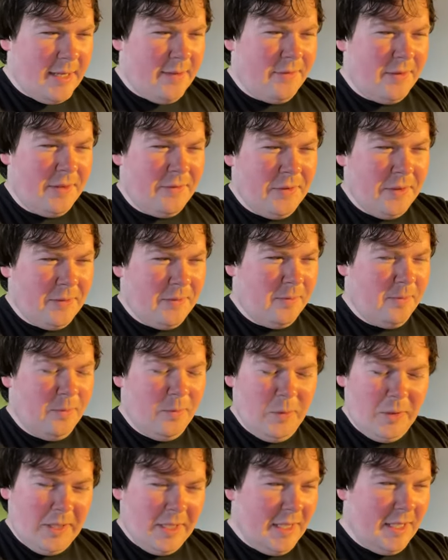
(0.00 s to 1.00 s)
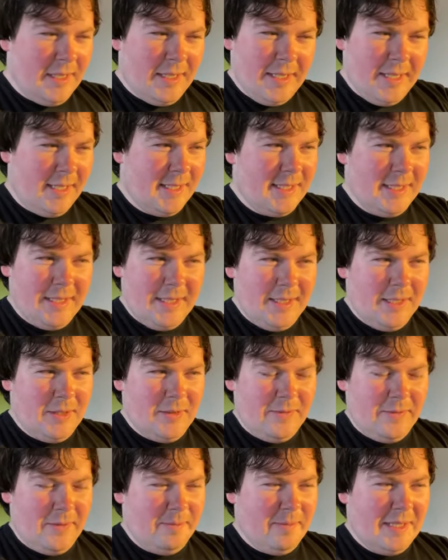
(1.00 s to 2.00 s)
If you want any lessons
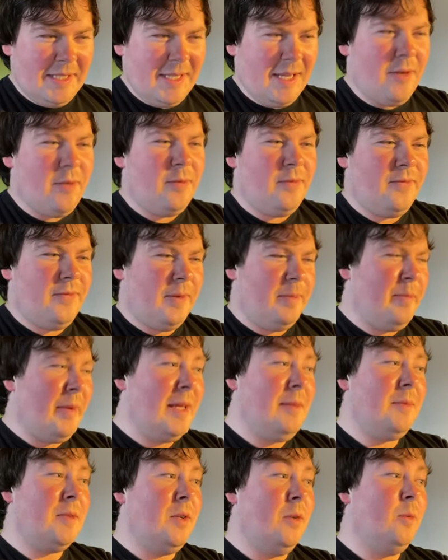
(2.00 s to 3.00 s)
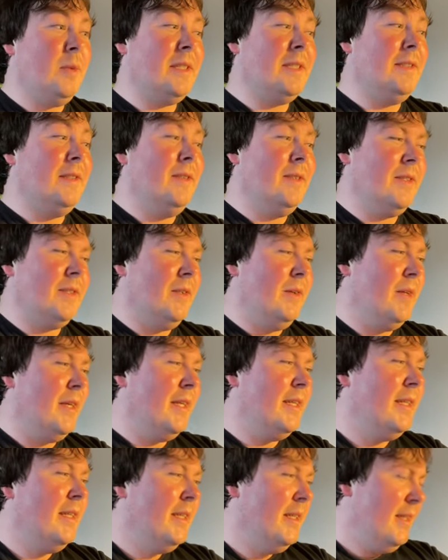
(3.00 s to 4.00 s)
from myself for pipes or whistles and all that,